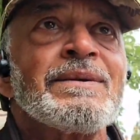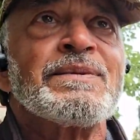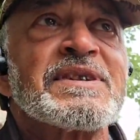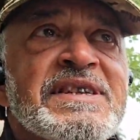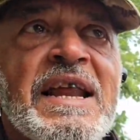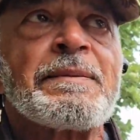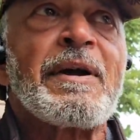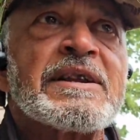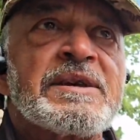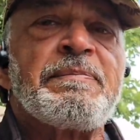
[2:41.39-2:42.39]
was
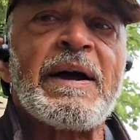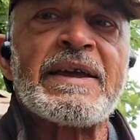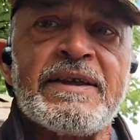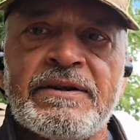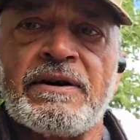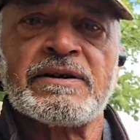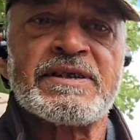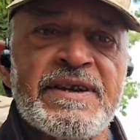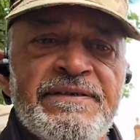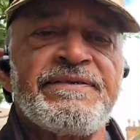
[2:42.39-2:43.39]
celebrated back in
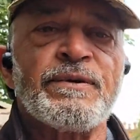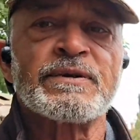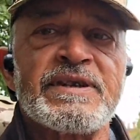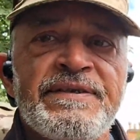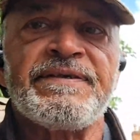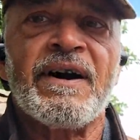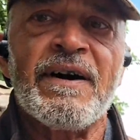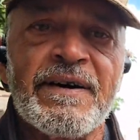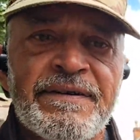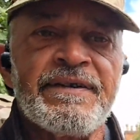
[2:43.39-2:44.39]

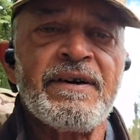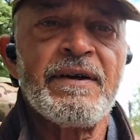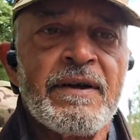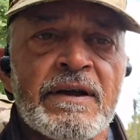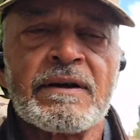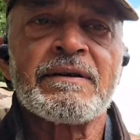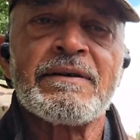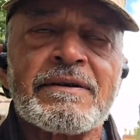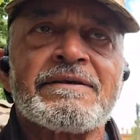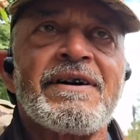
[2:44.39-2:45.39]
1945.
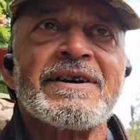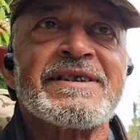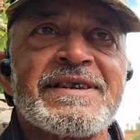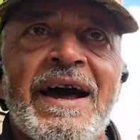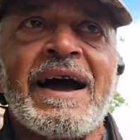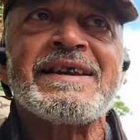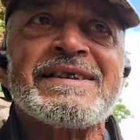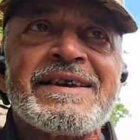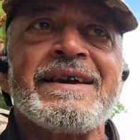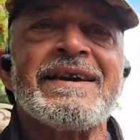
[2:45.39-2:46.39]
God Christ, yeah,
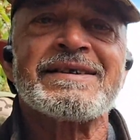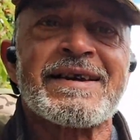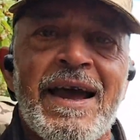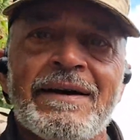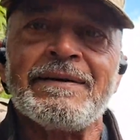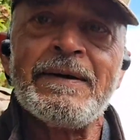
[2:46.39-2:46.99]
80 years ago.